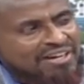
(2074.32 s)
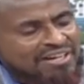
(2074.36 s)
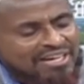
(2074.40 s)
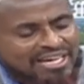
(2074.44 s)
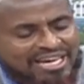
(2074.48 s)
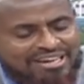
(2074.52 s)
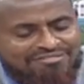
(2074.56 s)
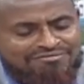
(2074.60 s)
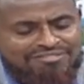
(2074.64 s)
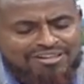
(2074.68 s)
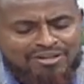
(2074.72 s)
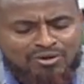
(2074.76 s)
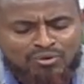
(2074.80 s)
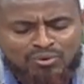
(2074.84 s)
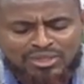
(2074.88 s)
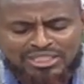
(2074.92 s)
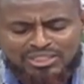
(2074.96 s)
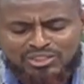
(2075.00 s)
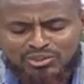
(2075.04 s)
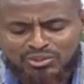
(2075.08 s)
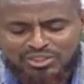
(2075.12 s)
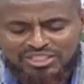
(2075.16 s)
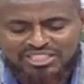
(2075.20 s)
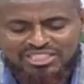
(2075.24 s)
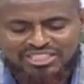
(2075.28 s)

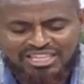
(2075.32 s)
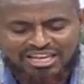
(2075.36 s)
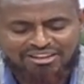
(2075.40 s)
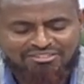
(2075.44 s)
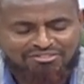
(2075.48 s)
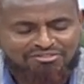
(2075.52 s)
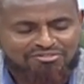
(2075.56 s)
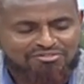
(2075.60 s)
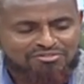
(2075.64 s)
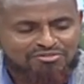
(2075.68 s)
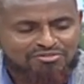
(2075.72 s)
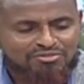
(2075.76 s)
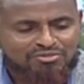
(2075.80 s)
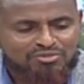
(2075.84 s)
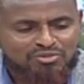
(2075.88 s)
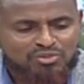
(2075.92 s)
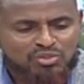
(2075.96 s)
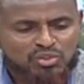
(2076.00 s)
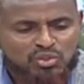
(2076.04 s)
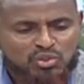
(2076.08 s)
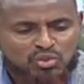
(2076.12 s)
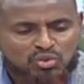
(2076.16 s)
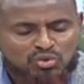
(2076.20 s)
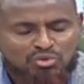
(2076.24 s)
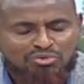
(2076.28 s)
evaluate yourself
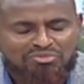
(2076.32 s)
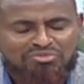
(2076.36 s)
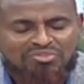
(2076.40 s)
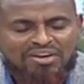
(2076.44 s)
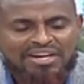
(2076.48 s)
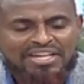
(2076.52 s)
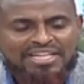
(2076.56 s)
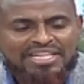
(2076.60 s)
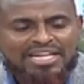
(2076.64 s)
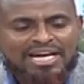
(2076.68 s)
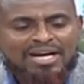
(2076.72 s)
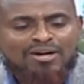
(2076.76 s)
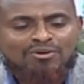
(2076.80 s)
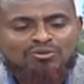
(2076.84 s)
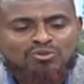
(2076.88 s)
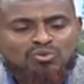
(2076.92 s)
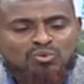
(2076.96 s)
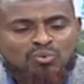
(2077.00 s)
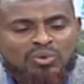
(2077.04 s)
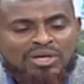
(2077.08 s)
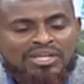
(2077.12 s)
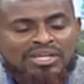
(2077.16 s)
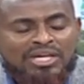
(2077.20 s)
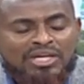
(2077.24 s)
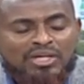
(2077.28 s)
to find out
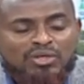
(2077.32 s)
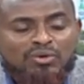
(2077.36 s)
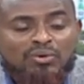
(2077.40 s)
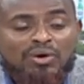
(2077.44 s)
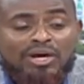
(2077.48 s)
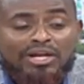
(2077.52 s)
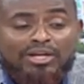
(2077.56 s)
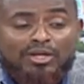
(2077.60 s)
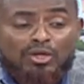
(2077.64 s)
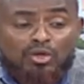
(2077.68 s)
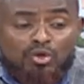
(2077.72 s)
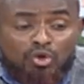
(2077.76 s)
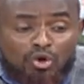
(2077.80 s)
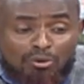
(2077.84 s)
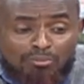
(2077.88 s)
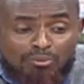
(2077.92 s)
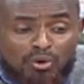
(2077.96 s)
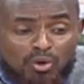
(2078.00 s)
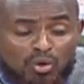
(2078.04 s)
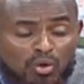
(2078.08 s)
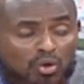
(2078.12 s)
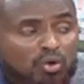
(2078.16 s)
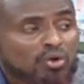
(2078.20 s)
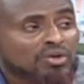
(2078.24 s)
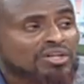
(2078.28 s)
whether you are
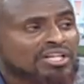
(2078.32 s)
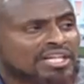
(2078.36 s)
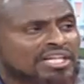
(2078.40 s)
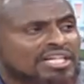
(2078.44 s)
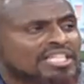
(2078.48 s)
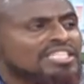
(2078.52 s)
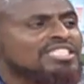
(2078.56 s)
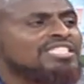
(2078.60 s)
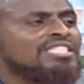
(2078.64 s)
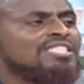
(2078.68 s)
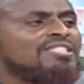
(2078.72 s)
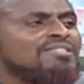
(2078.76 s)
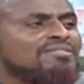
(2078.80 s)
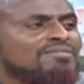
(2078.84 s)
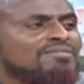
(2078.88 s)
normal or crazy?